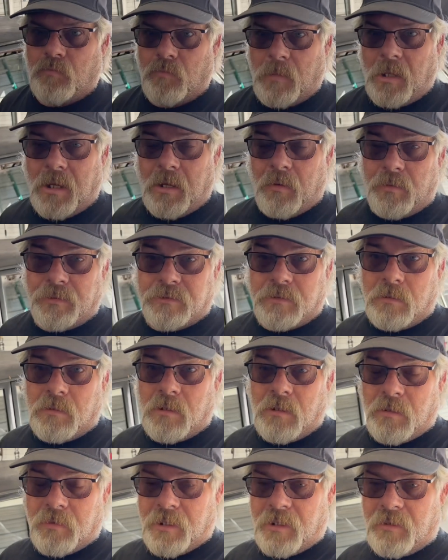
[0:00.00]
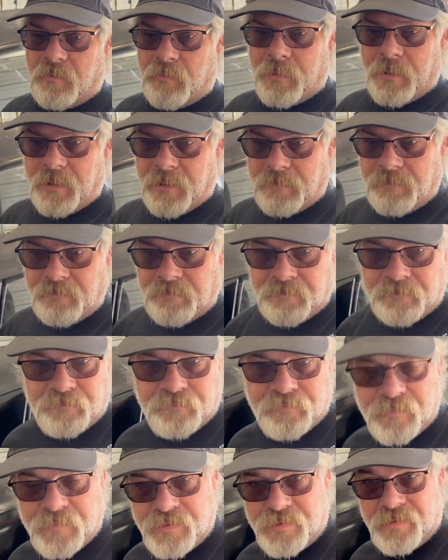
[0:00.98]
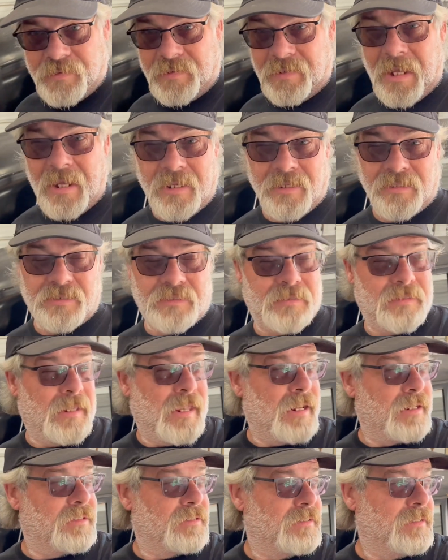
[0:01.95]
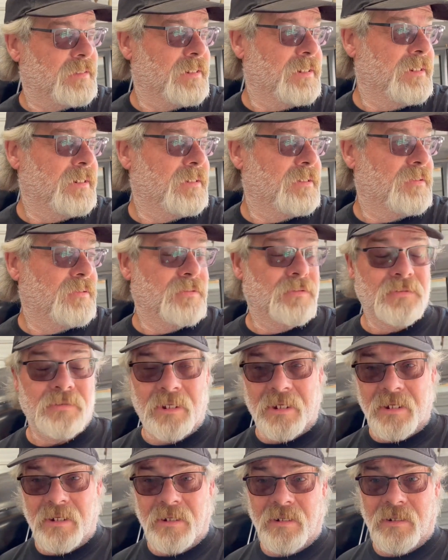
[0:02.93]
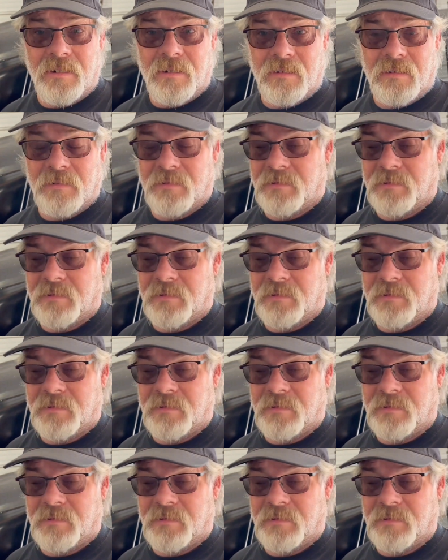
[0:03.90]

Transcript: Hey, what's going on, everybody? It's a nice, actually cool day here in